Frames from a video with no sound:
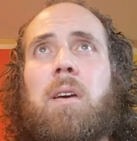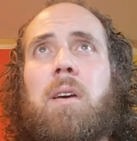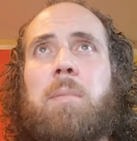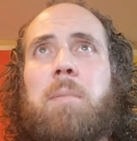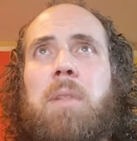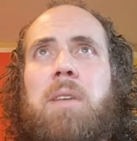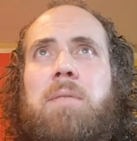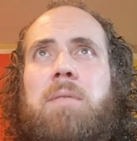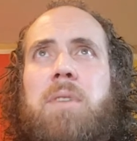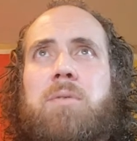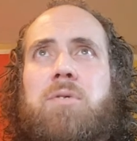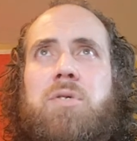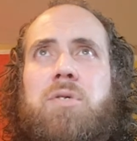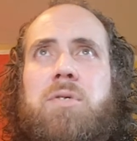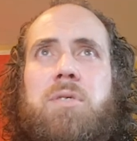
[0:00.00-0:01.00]
believe there was
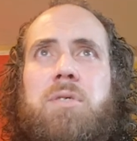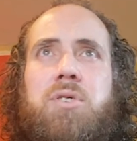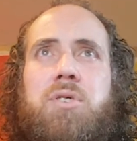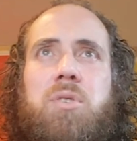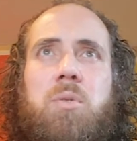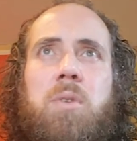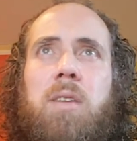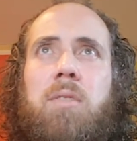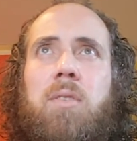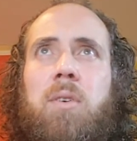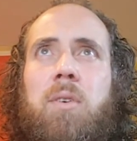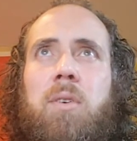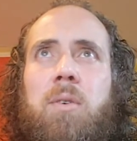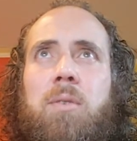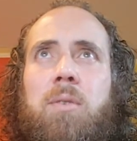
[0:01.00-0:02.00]
just a shooting
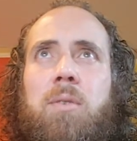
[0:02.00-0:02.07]
too.